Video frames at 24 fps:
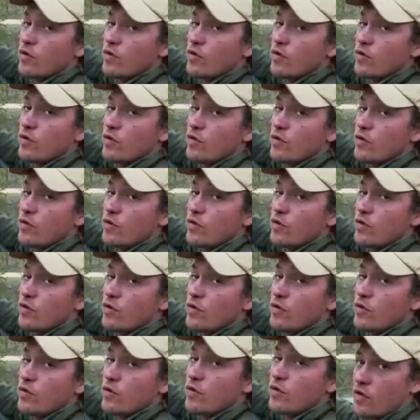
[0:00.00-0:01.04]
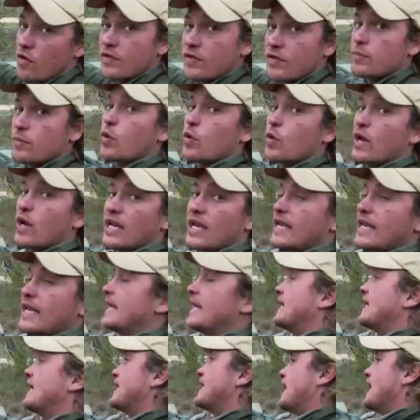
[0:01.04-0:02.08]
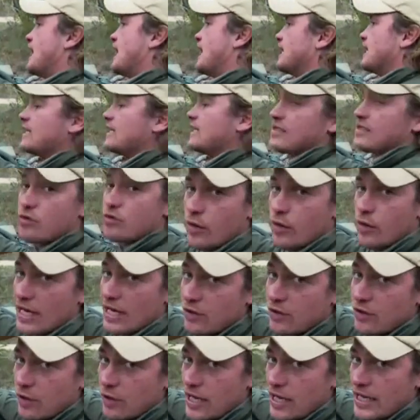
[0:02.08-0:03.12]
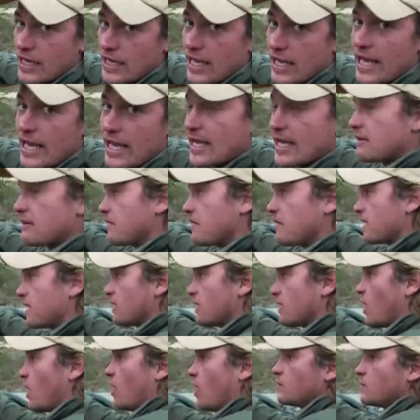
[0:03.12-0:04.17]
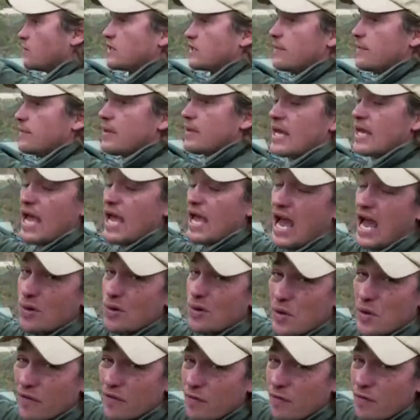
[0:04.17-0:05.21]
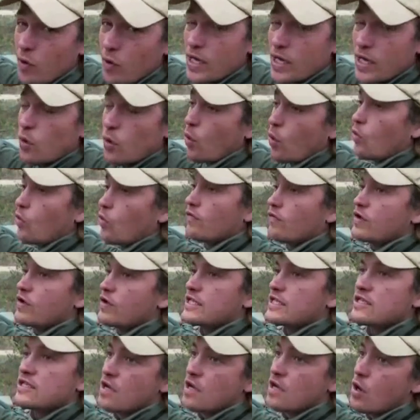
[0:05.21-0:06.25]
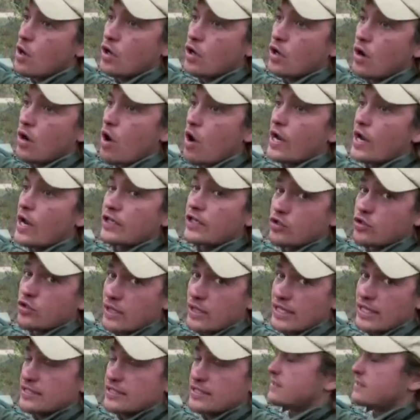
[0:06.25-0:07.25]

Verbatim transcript: moving over them quickly uh, doesn't really do any harm to them, and we avoid all very slow growing